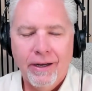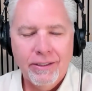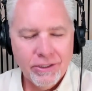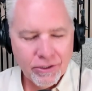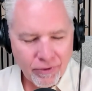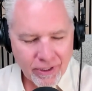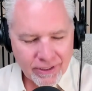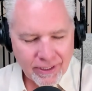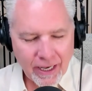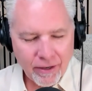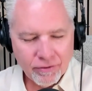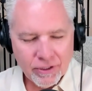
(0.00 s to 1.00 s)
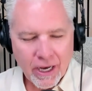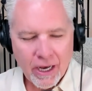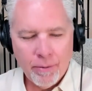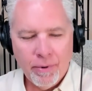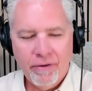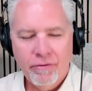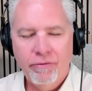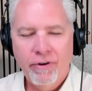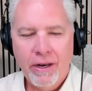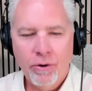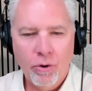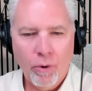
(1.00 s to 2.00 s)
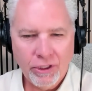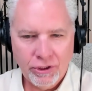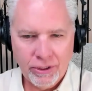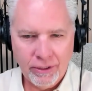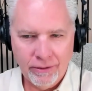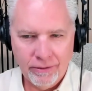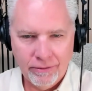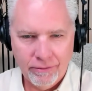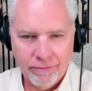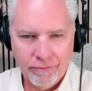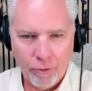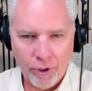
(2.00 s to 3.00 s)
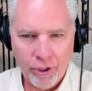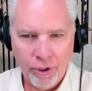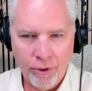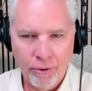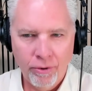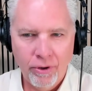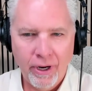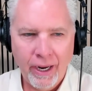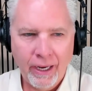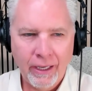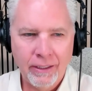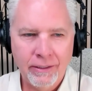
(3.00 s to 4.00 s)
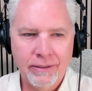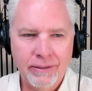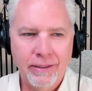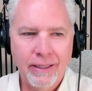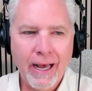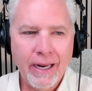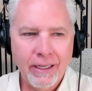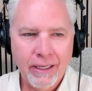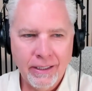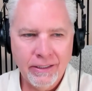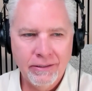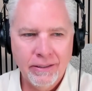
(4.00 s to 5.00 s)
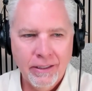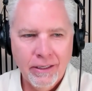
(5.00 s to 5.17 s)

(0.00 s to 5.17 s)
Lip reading: Just for the sake of time, I have a final question for you, and that is,